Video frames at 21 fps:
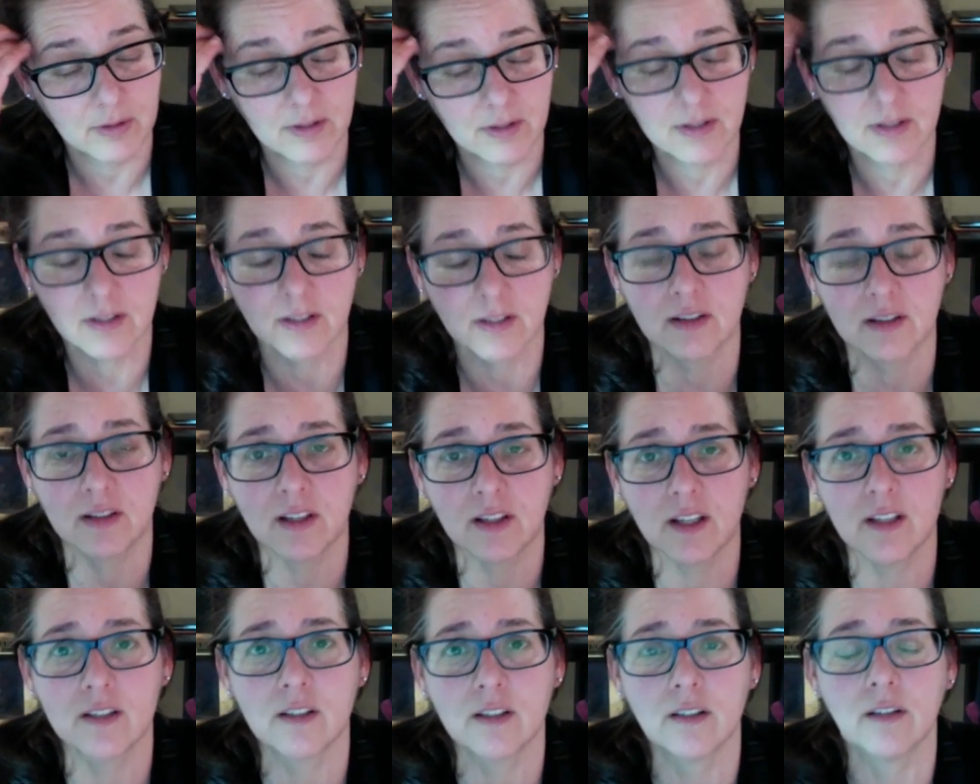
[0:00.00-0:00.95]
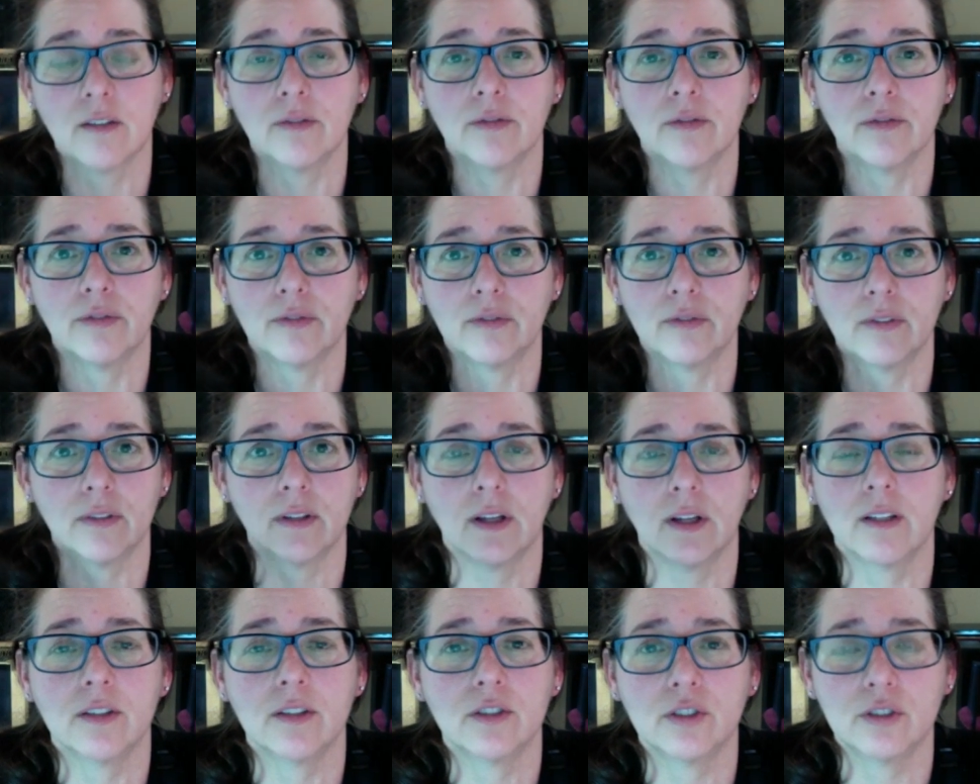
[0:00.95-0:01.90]
This was
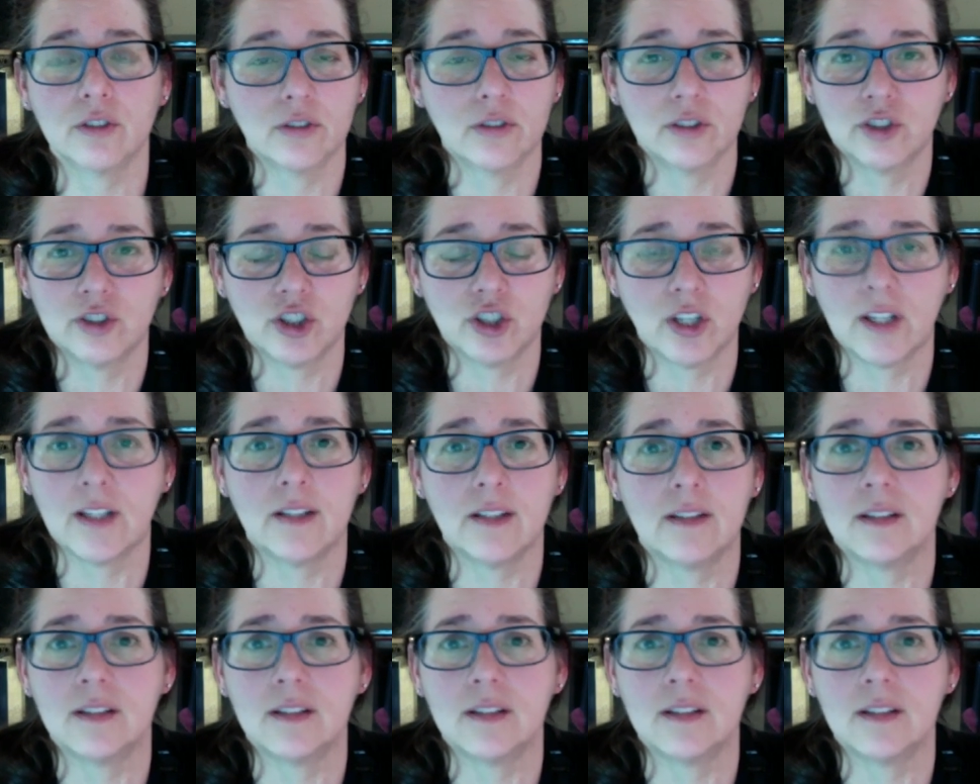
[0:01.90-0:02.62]
a shitty